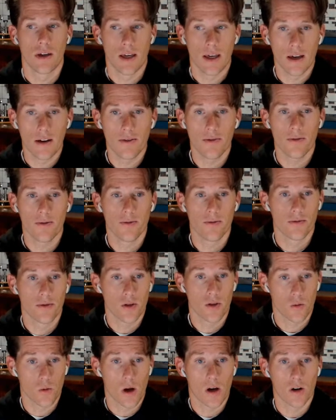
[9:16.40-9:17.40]
If
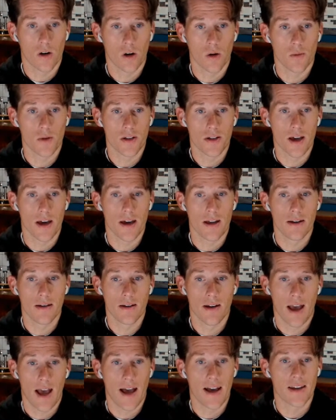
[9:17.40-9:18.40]
Tyron Armstead
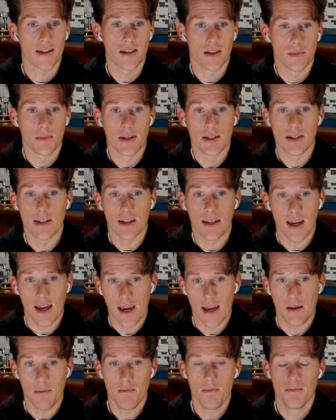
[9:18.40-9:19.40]
has to miss a
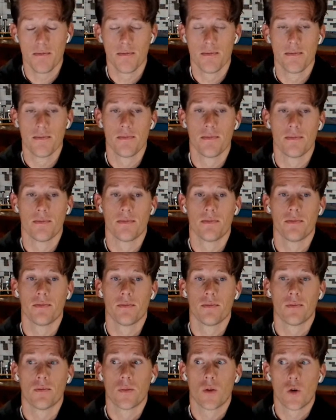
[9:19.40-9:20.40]
game,
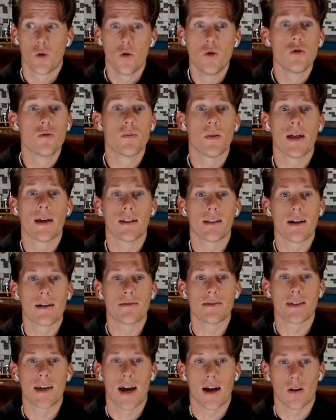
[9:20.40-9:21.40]
who's playing
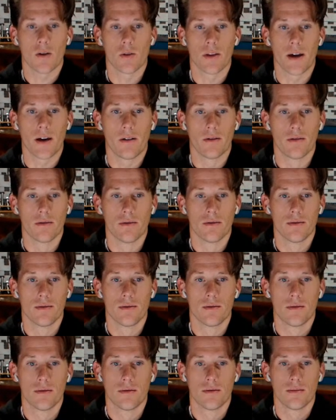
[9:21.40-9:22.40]
left tackle now?
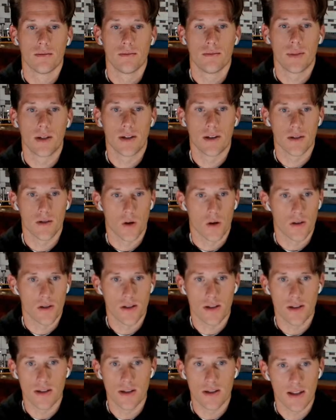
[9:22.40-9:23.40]
Because
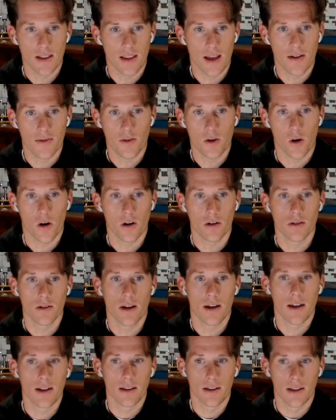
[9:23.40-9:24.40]
Austin's at left guard
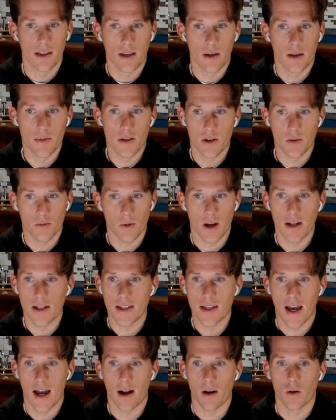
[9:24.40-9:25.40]
and Liam's at right
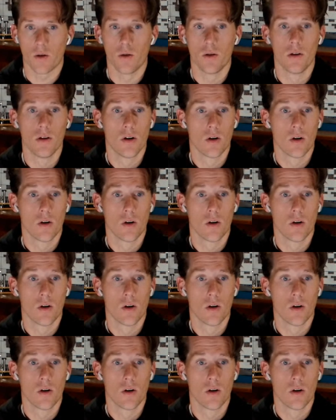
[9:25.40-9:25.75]
tackle.